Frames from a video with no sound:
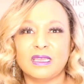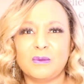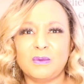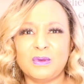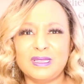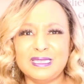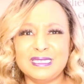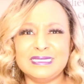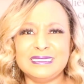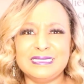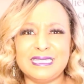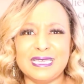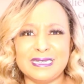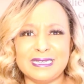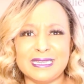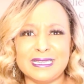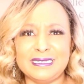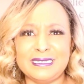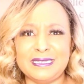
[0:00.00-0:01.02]
Well, isn't
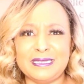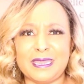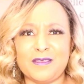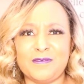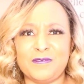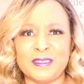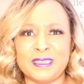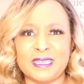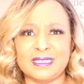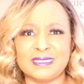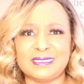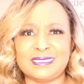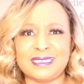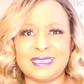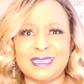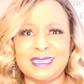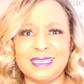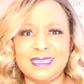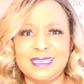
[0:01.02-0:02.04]
that 90 Day
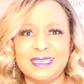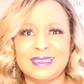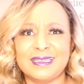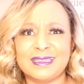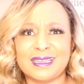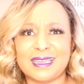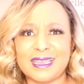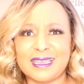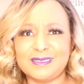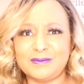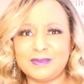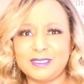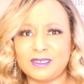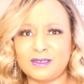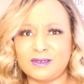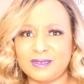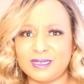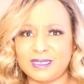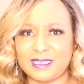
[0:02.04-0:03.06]
Fiance? I mean,
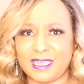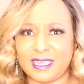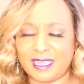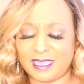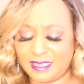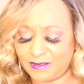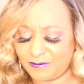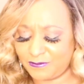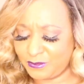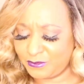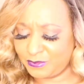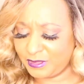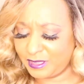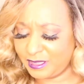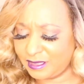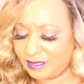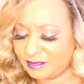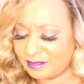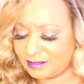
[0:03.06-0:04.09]
okay, if you
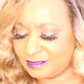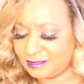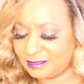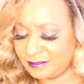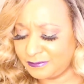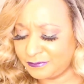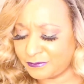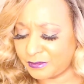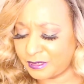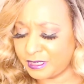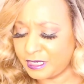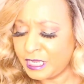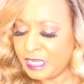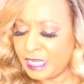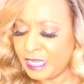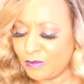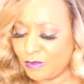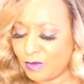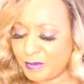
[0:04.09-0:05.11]
think it's different.
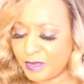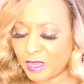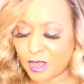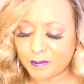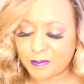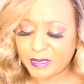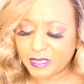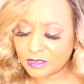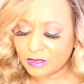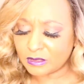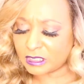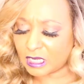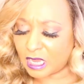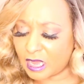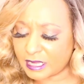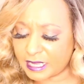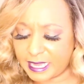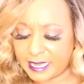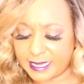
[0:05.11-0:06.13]
He would be on Pillow
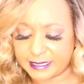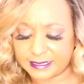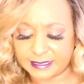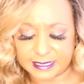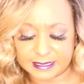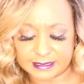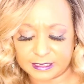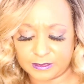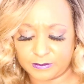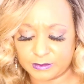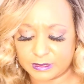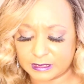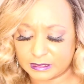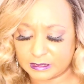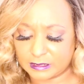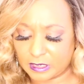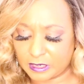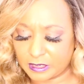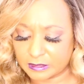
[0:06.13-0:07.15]
Talk and Dancing with the
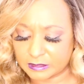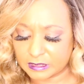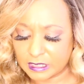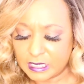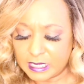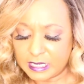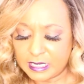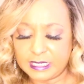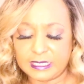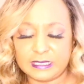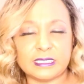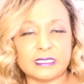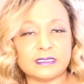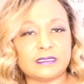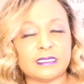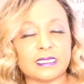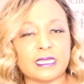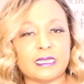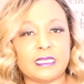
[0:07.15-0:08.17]
Stars. He
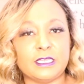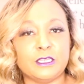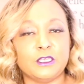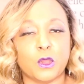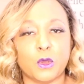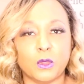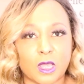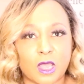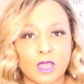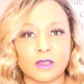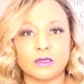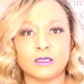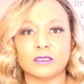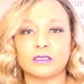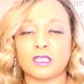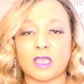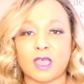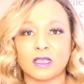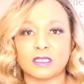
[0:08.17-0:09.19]
says that he no longer
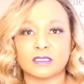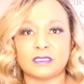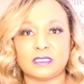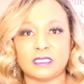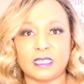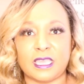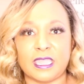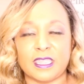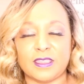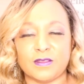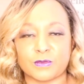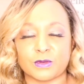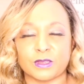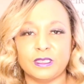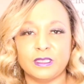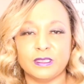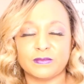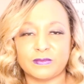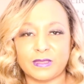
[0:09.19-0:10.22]
talks to
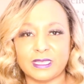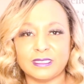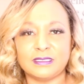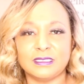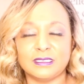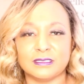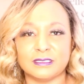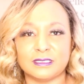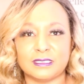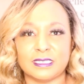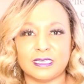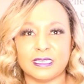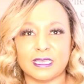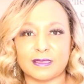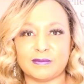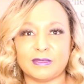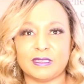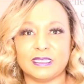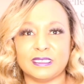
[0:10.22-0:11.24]
Avery. That's a good thing.
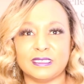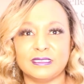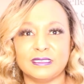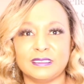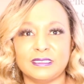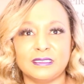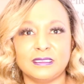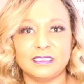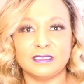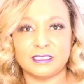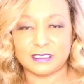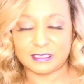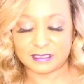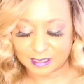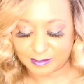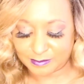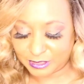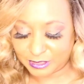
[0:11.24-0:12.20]
I mean, isn't it?